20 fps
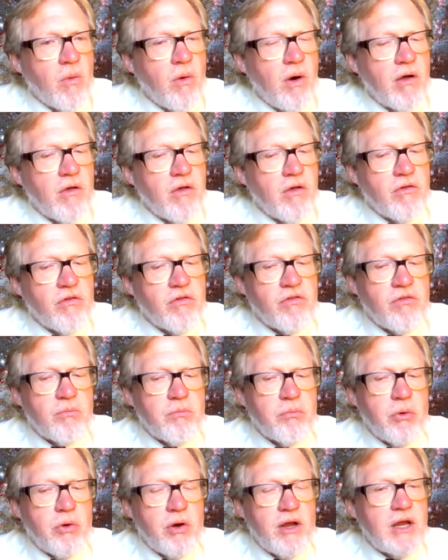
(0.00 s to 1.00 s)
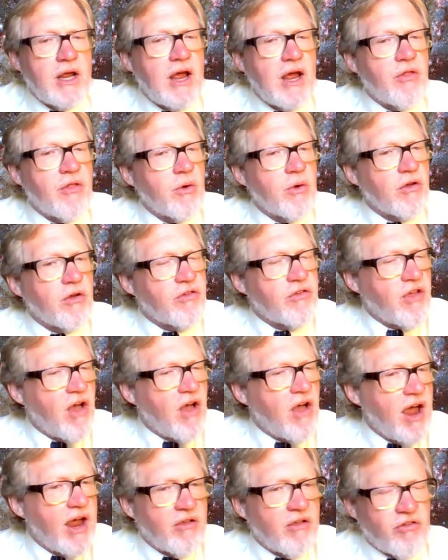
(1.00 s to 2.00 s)
was putting together a
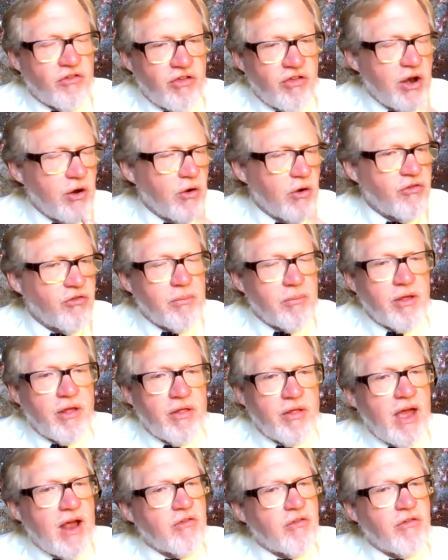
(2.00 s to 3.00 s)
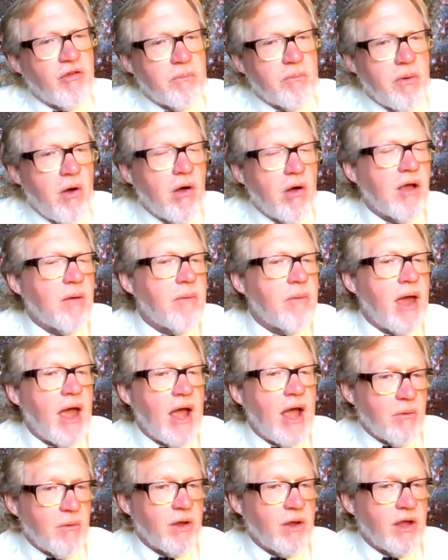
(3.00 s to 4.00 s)
science center or something like that. Said, Paul, come
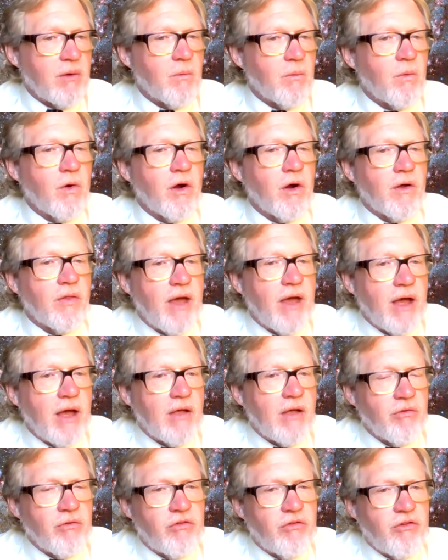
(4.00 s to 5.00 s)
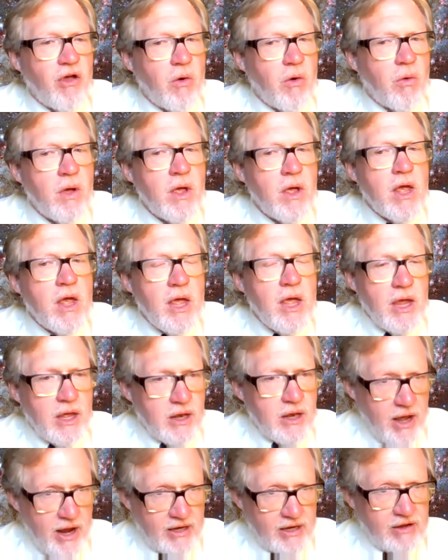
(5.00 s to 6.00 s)
back and we can work on that. And so
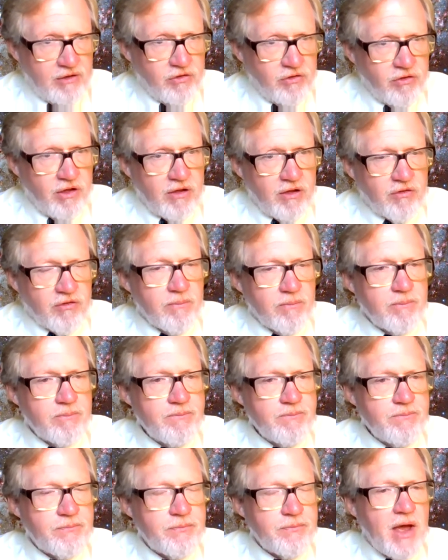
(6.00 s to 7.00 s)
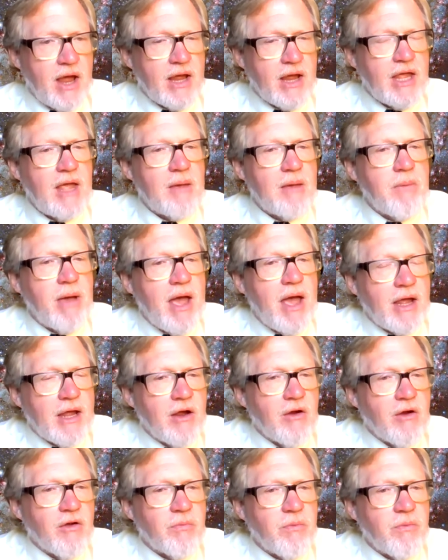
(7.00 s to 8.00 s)
in 96, I came
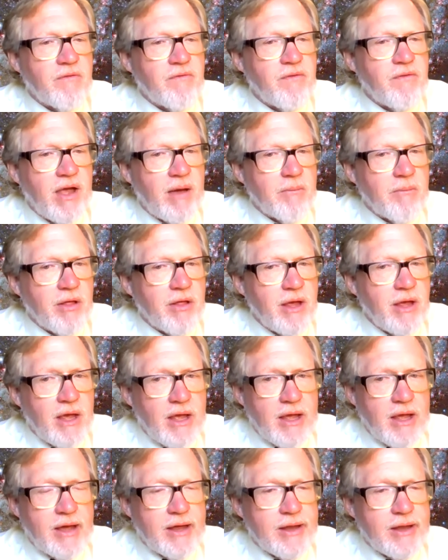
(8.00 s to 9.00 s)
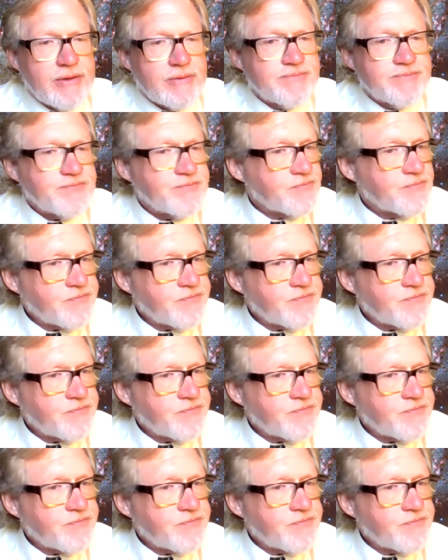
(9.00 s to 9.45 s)
back here with my family and